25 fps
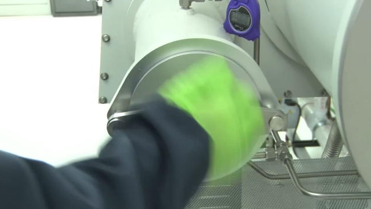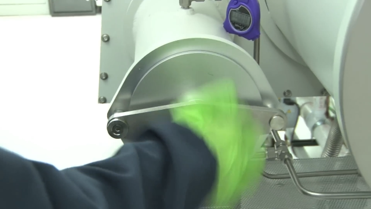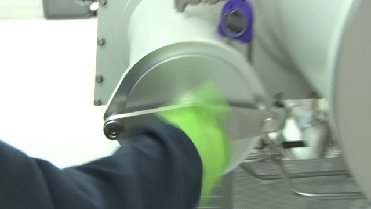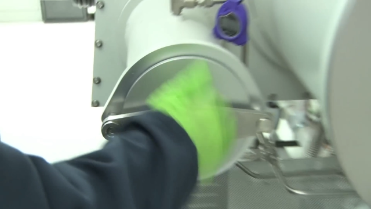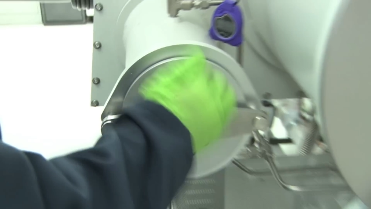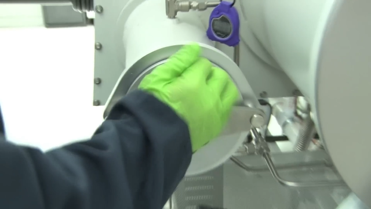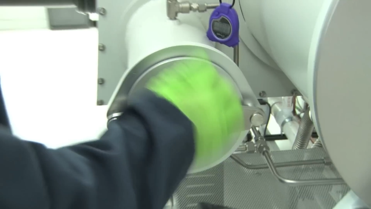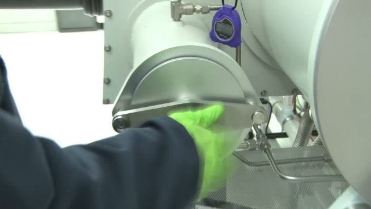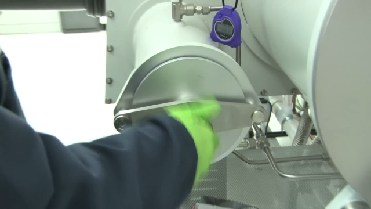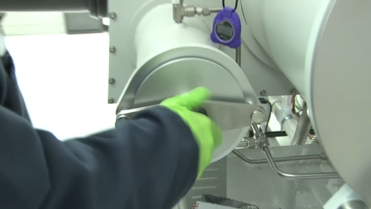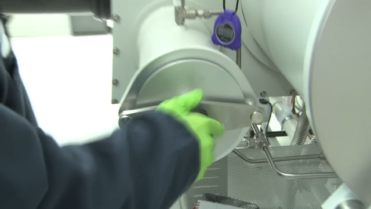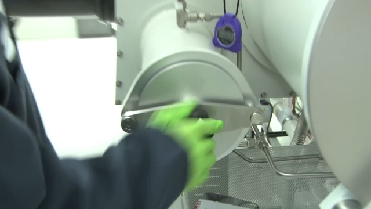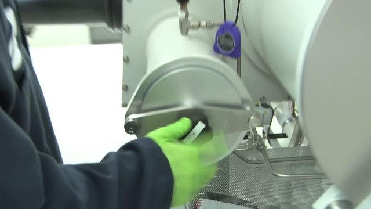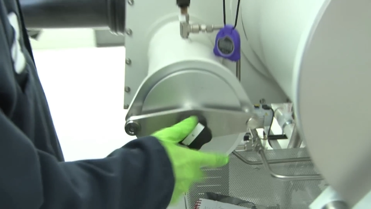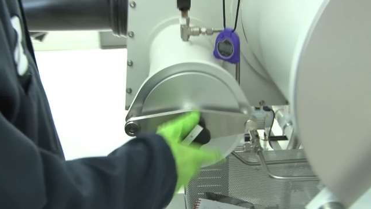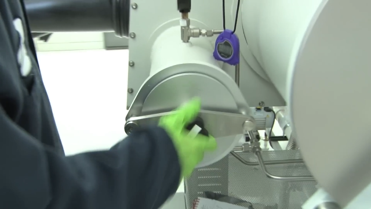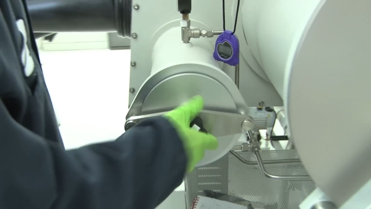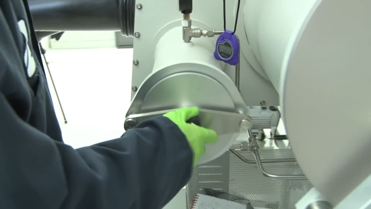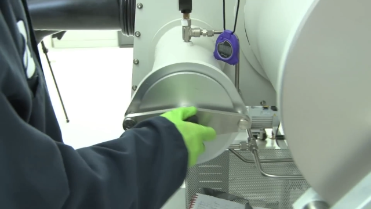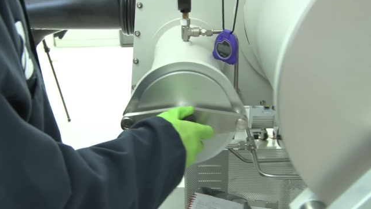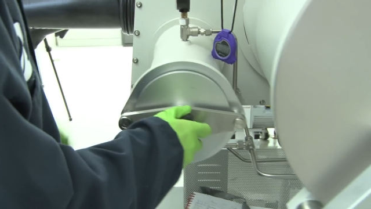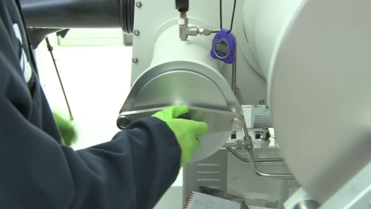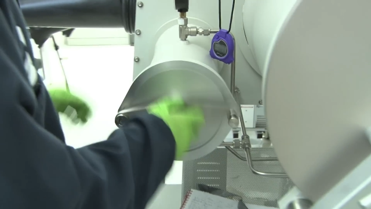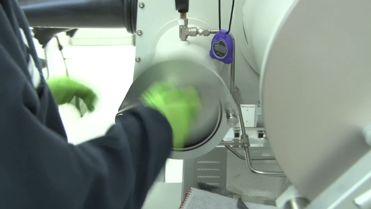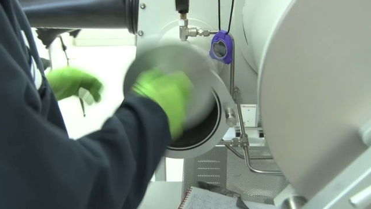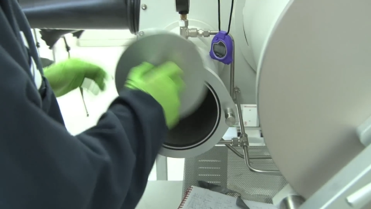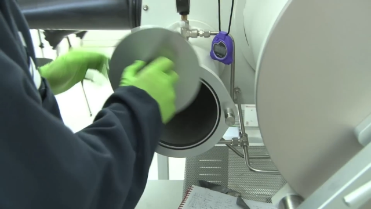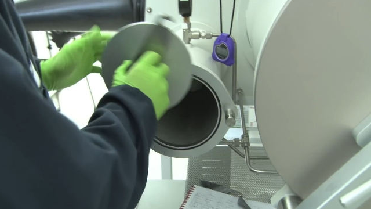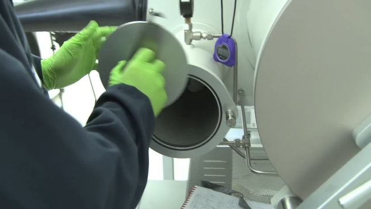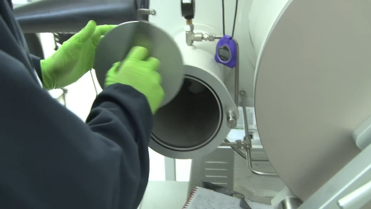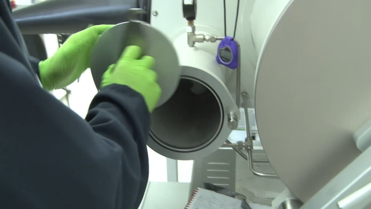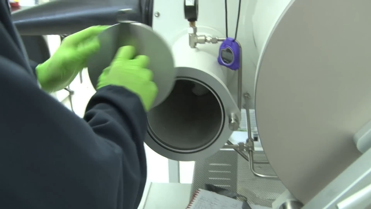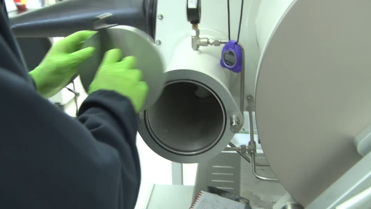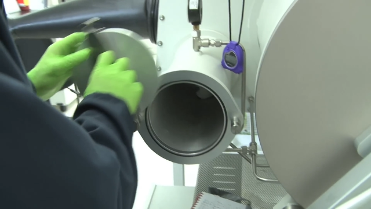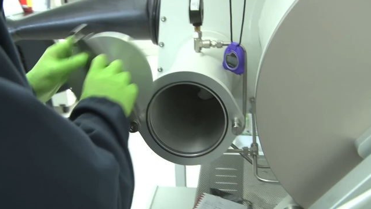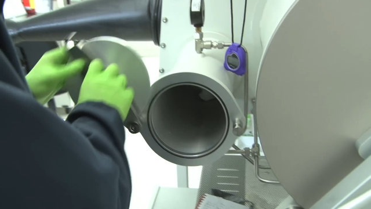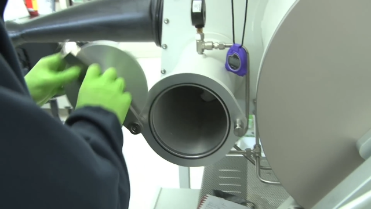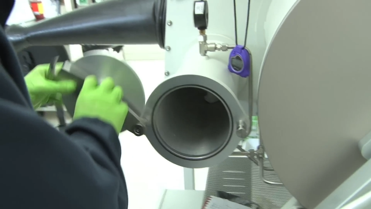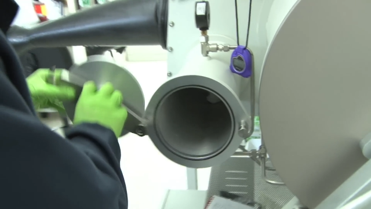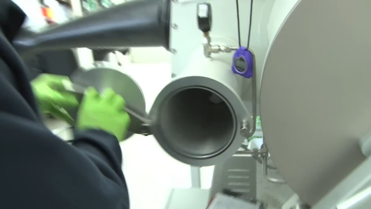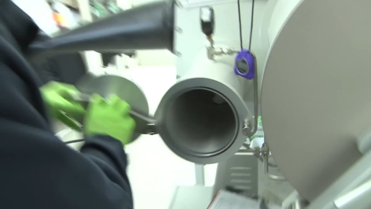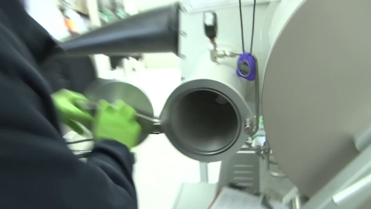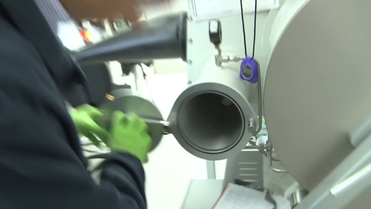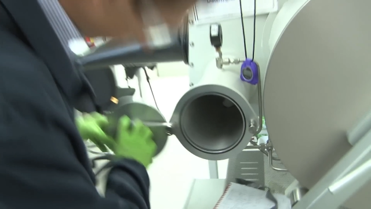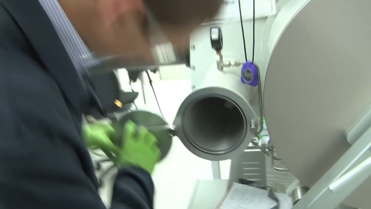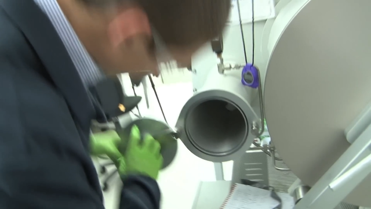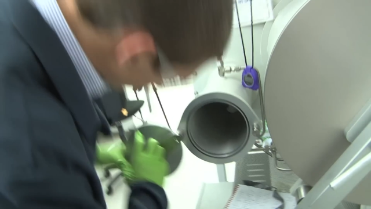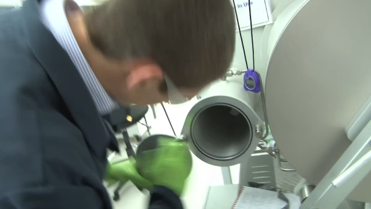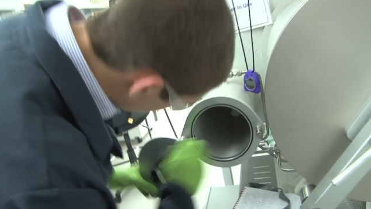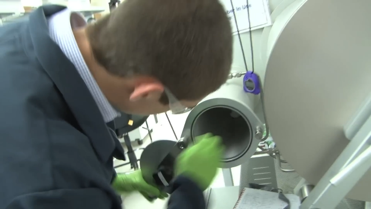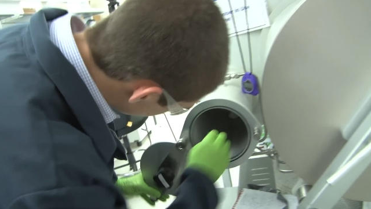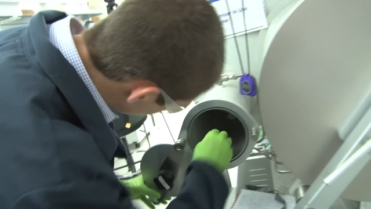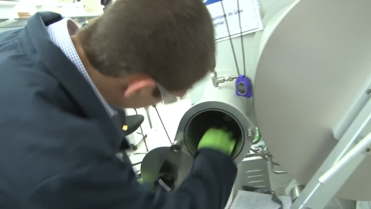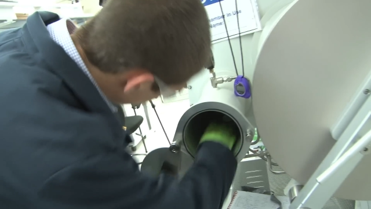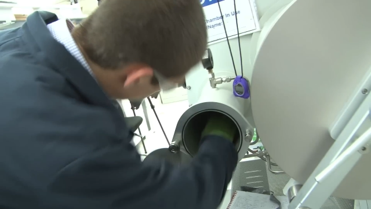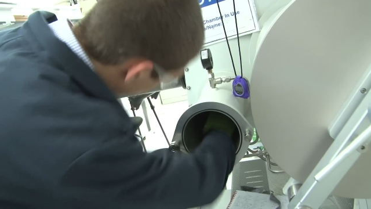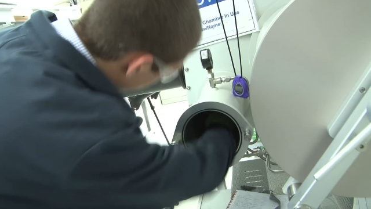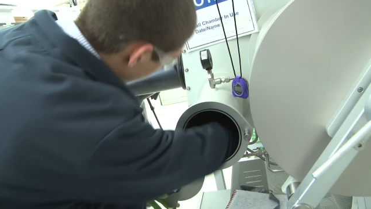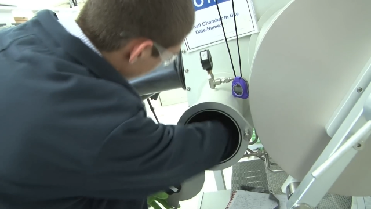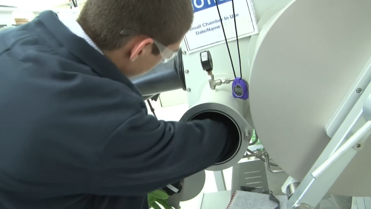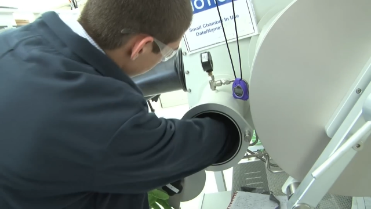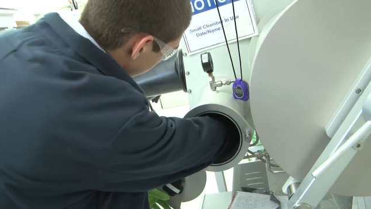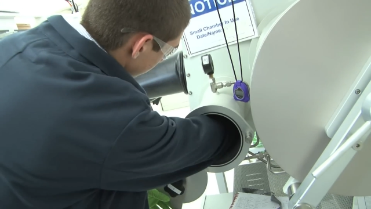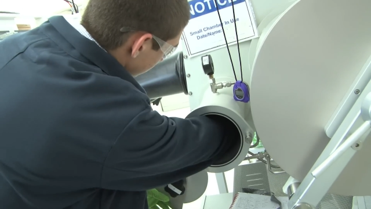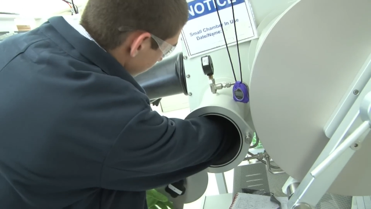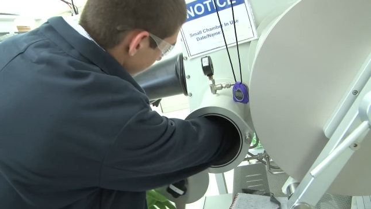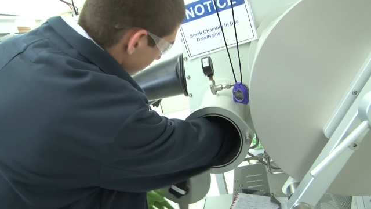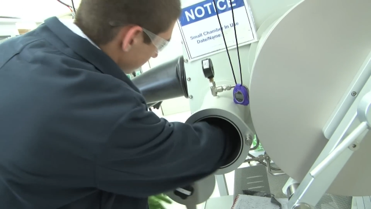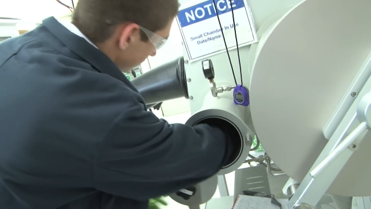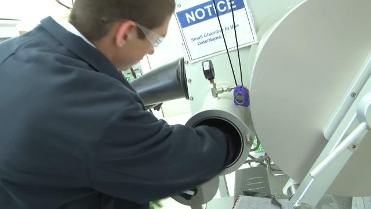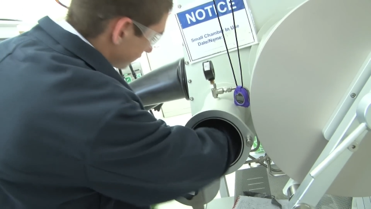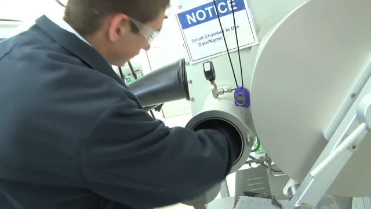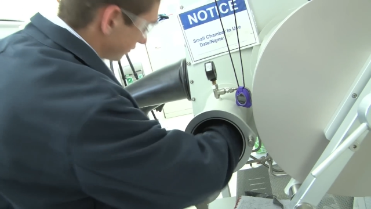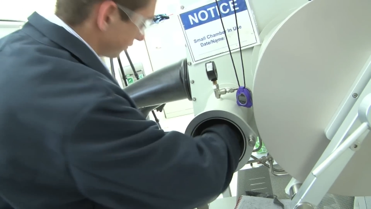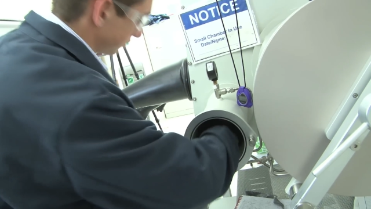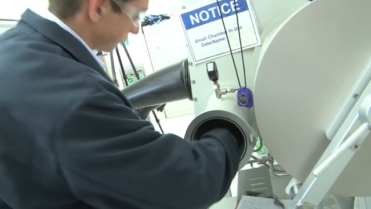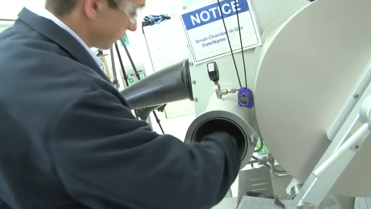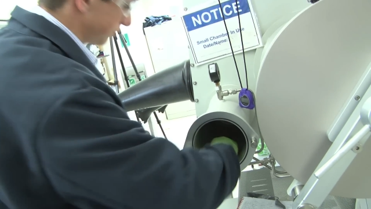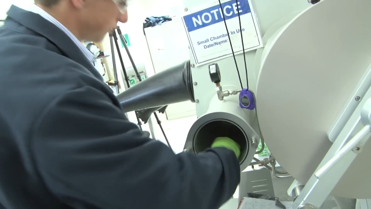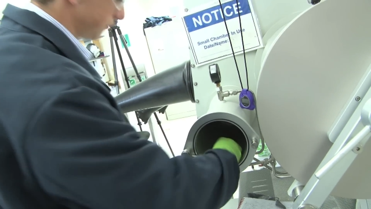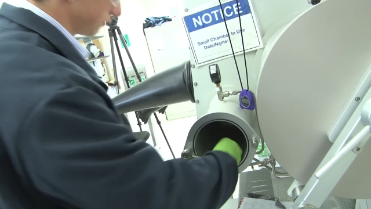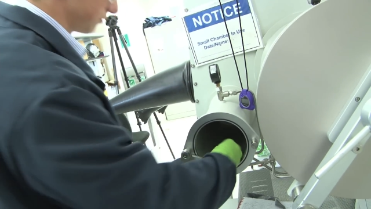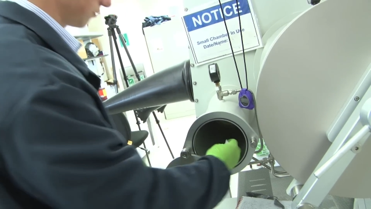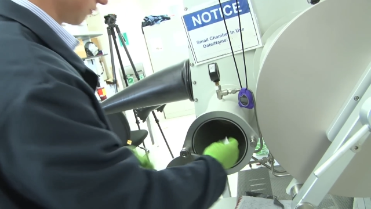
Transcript: (no speaker visible)